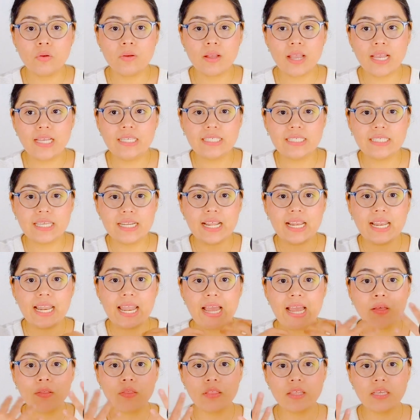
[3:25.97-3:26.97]
guys, and
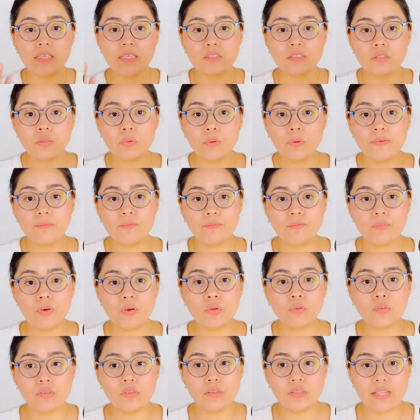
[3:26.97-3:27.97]
allow things to
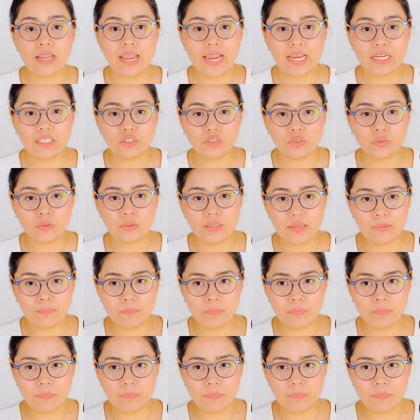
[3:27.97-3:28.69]
unfold naturally,